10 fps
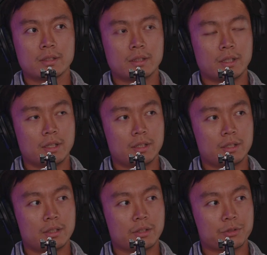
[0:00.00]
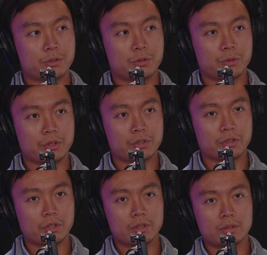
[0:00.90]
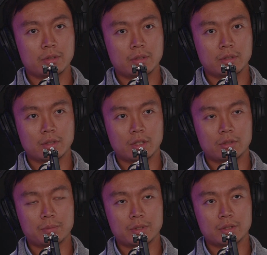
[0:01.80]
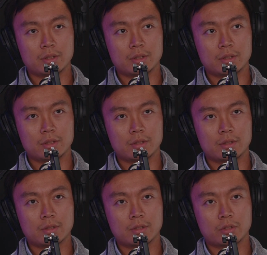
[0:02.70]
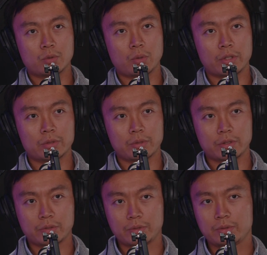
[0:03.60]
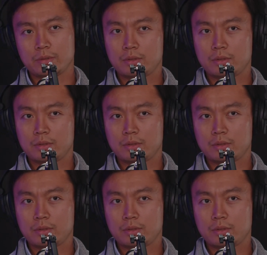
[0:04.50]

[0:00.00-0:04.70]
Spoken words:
I think it was 2 years ago. That'll be 2022.